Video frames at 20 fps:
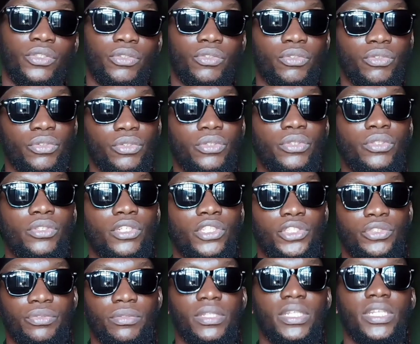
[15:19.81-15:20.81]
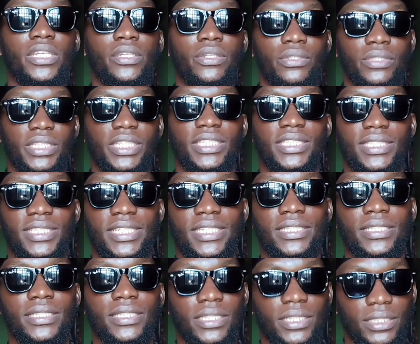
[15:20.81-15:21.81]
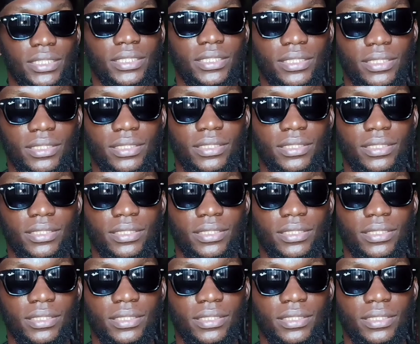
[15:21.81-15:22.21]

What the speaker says: Do you not really understand it?